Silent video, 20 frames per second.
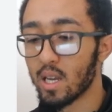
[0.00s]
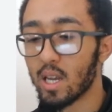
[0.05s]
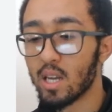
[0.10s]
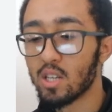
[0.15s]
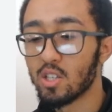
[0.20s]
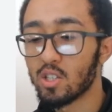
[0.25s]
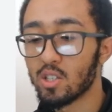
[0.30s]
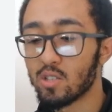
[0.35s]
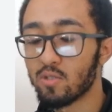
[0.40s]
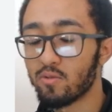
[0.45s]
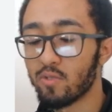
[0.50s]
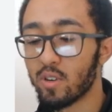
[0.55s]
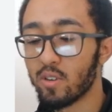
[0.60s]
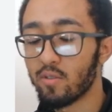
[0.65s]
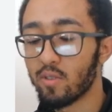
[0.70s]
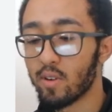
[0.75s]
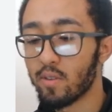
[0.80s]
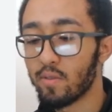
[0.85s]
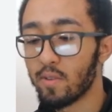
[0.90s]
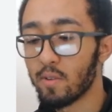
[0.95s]
generate
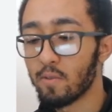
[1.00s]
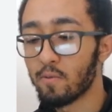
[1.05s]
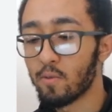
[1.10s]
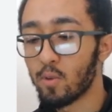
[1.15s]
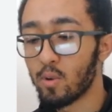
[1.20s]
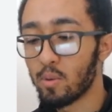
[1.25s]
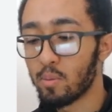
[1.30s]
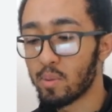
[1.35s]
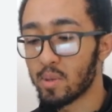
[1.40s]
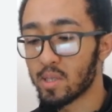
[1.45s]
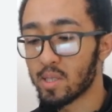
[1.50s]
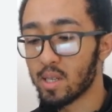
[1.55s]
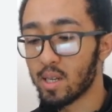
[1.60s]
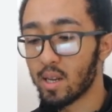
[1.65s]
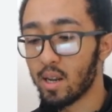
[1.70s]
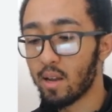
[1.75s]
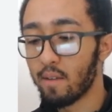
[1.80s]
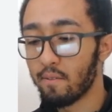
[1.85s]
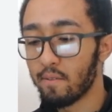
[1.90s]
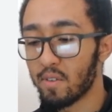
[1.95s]
roughly
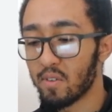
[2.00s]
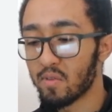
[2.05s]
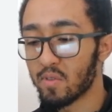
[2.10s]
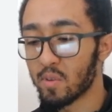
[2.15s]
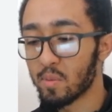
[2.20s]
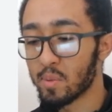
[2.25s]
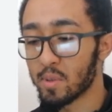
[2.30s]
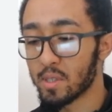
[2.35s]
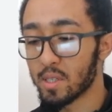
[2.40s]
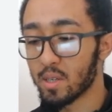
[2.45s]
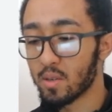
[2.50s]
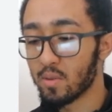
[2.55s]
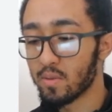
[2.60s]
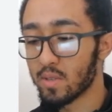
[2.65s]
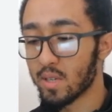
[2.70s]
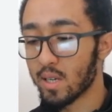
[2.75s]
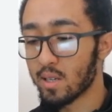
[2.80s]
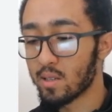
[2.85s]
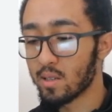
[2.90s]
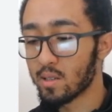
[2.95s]
40% and 50% of
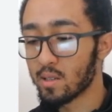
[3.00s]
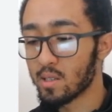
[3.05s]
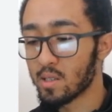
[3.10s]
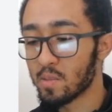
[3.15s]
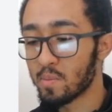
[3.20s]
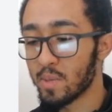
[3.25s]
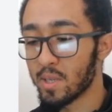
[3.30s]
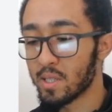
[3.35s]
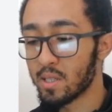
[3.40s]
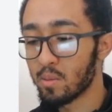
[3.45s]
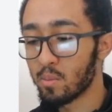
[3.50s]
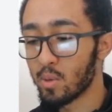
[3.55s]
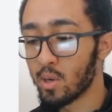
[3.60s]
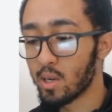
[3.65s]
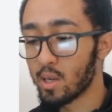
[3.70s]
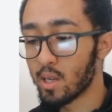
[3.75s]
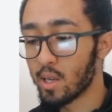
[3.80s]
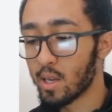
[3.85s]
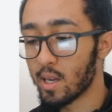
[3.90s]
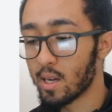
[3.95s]
Tesla's expected
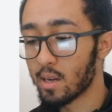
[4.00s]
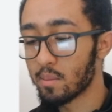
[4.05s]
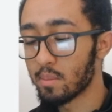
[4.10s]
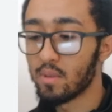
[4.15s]
market cap.